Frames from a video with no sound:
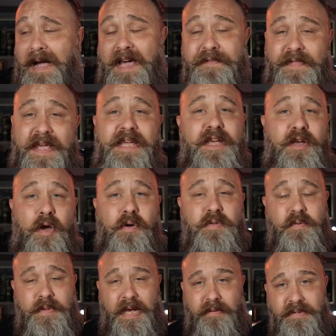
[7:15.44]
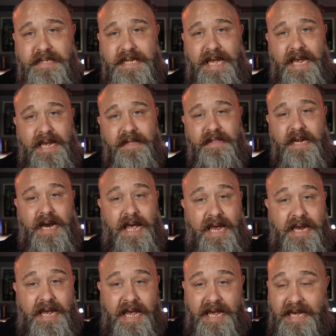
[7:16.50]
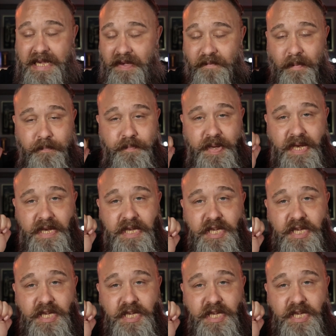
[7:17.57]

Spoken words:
I think it goes without saying that I give a big,